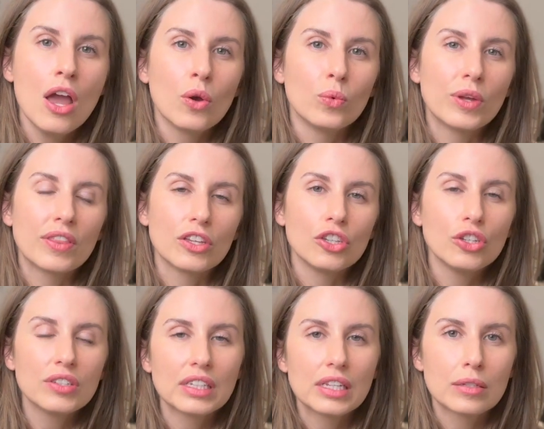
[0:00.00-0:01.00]
with
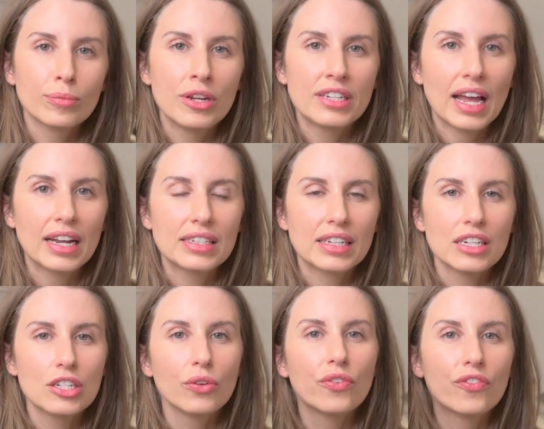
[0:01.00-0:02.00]
using this modality
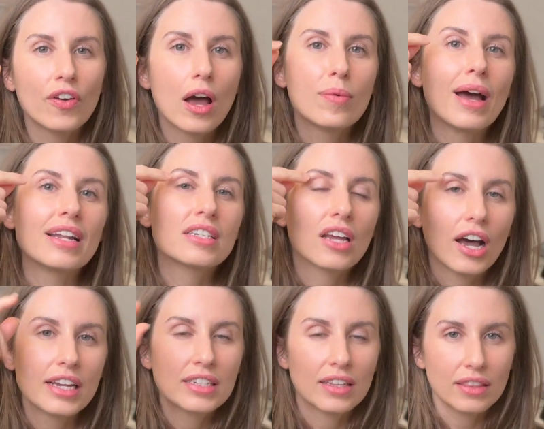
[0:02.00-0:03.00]
to firm and
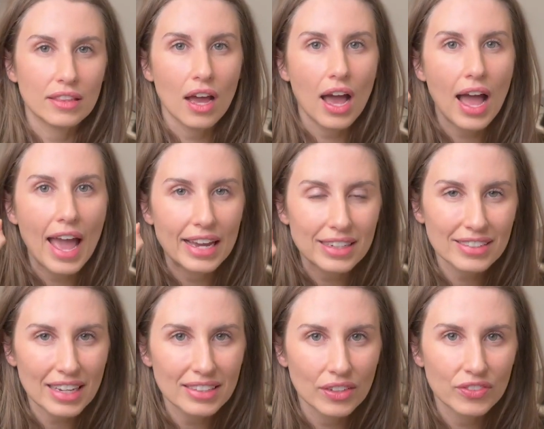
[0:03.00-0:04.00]
tighten
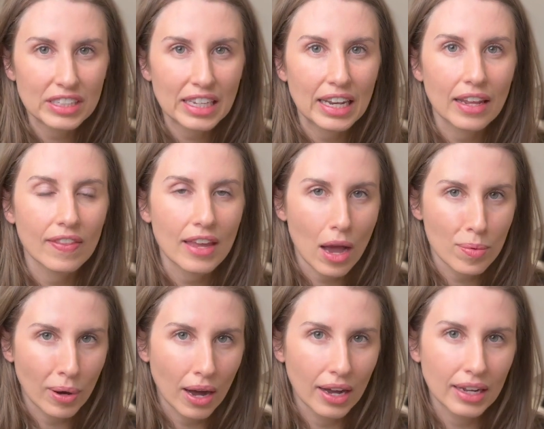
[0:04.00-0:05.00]
excessive skin in the
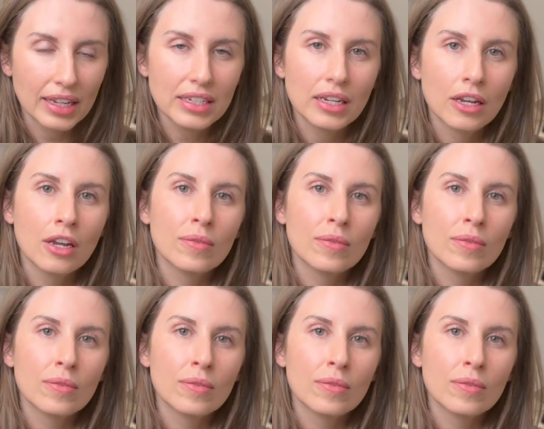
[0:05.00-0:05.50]
upper eyelid.